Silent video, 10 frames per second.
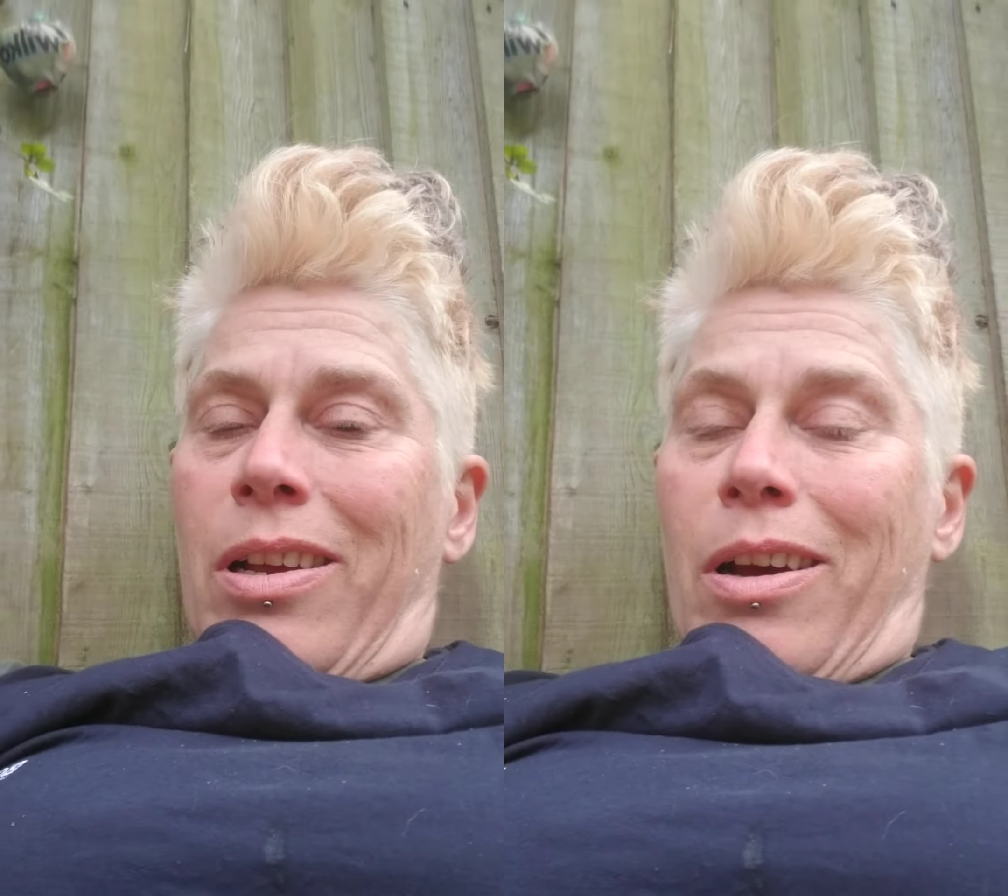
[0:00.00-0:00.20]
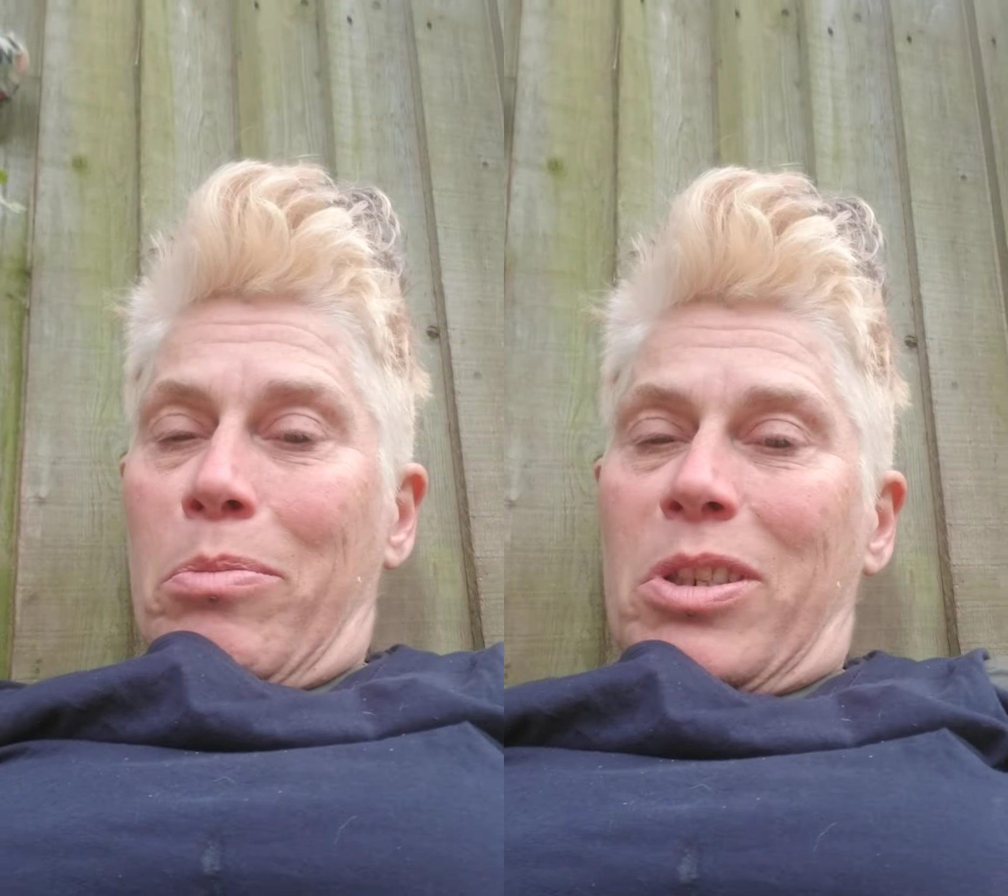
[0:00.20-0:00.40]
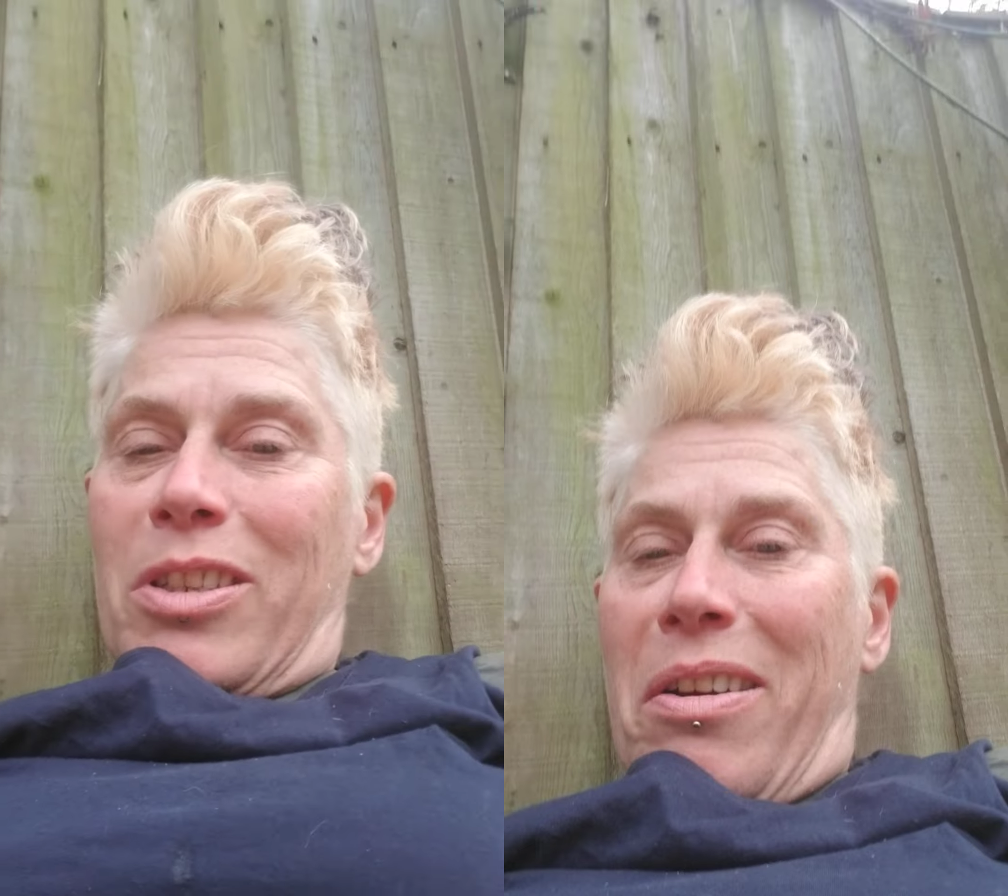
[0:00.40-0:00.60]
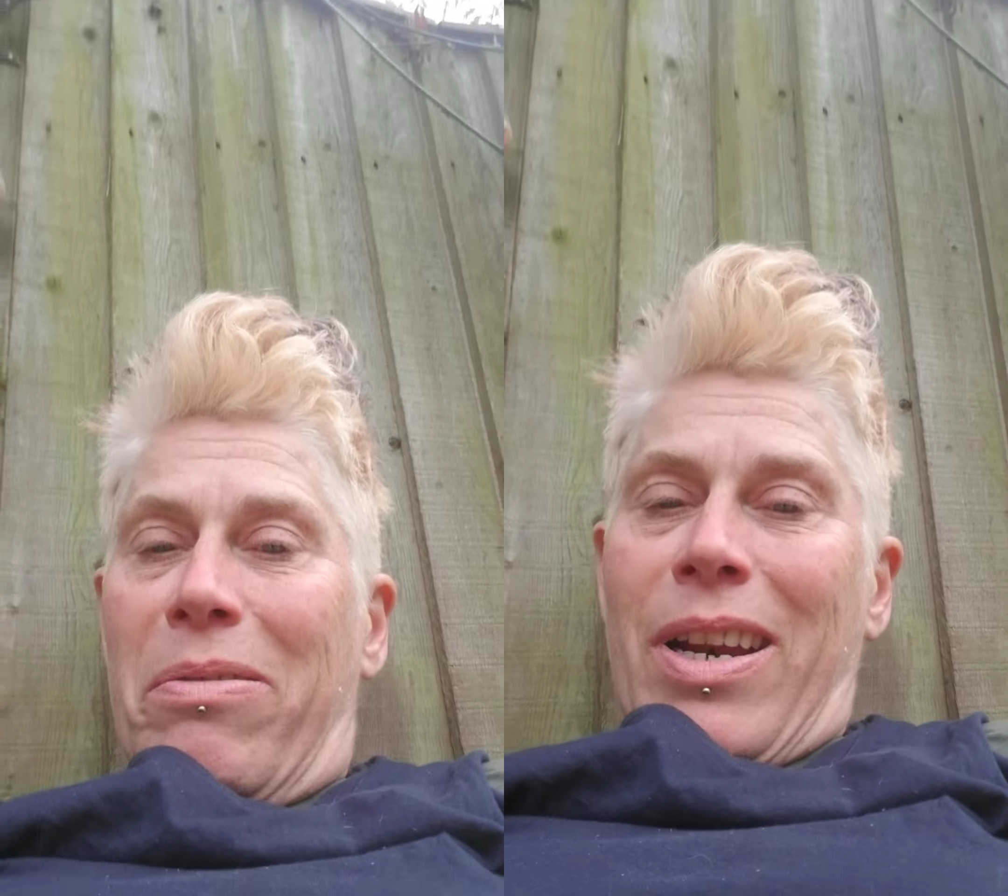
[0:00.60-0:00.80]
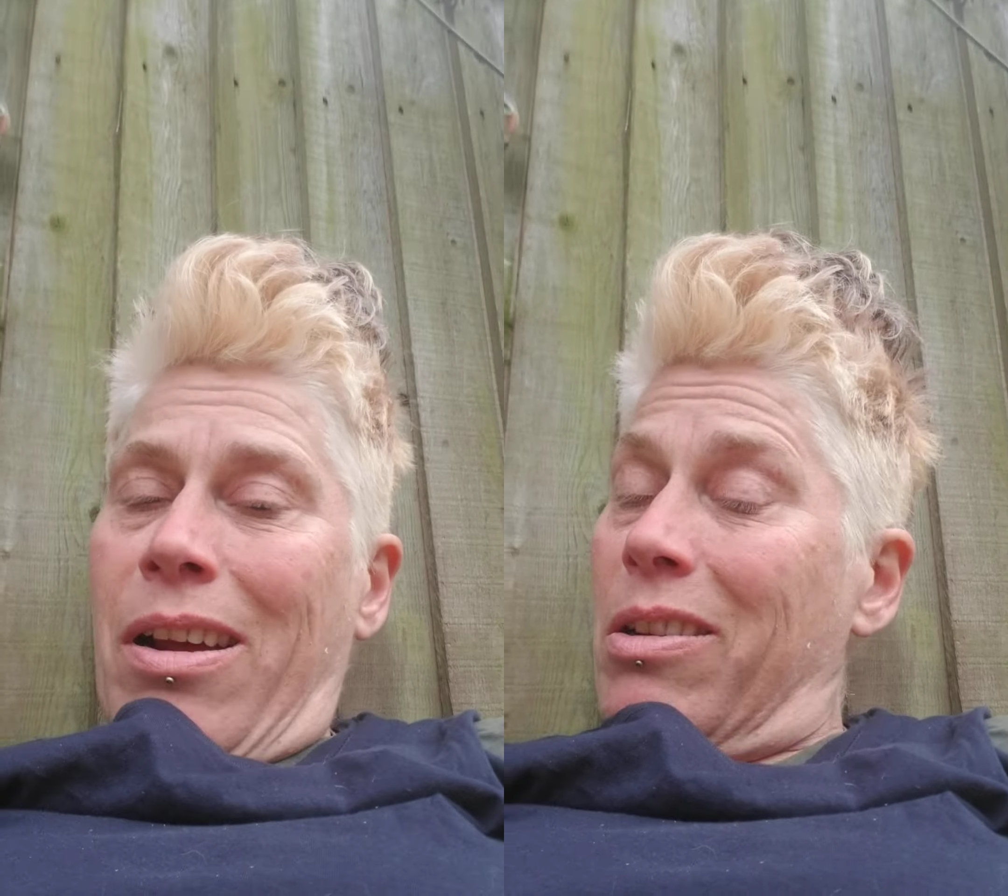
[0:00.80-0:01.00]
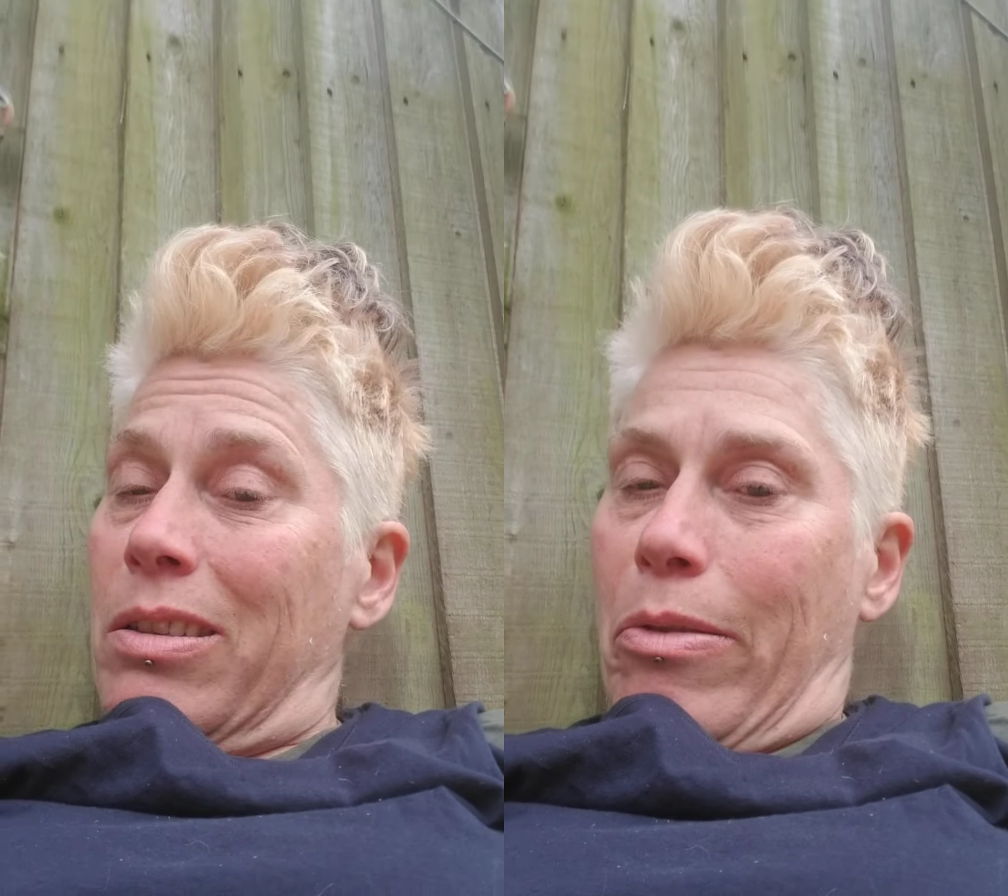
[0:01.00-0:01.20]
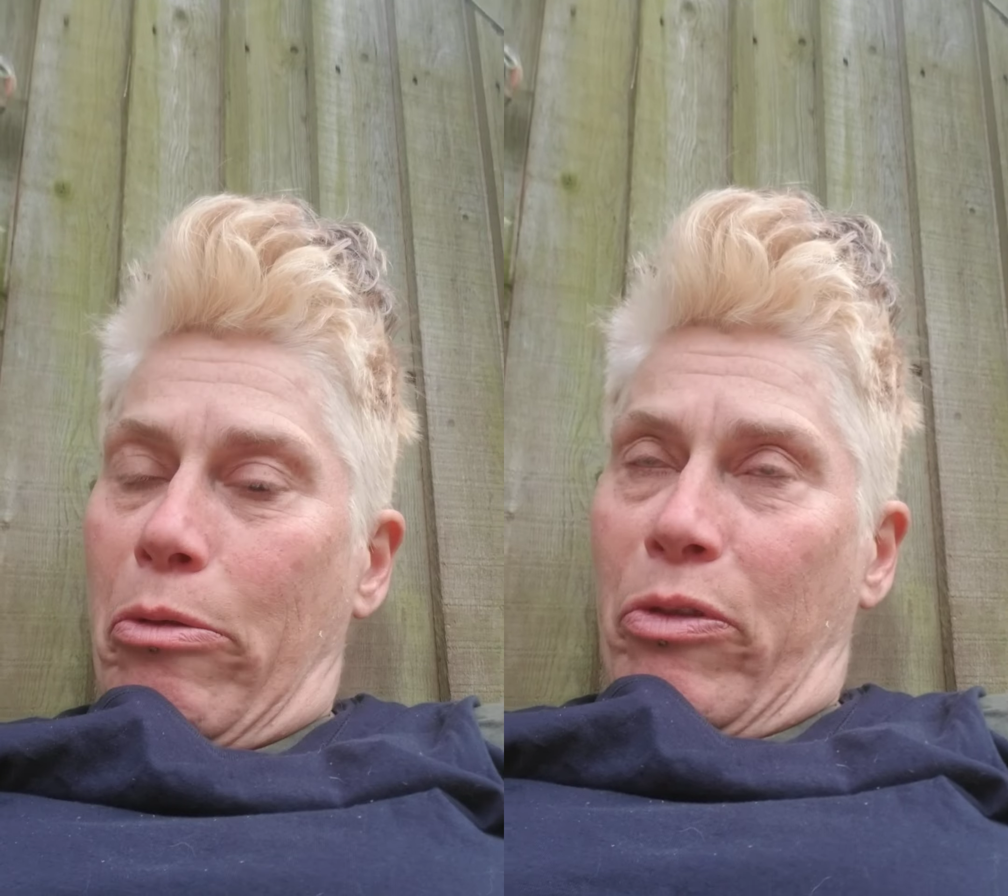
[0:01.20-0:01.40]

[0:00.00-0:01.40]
I'm stuffed now because of the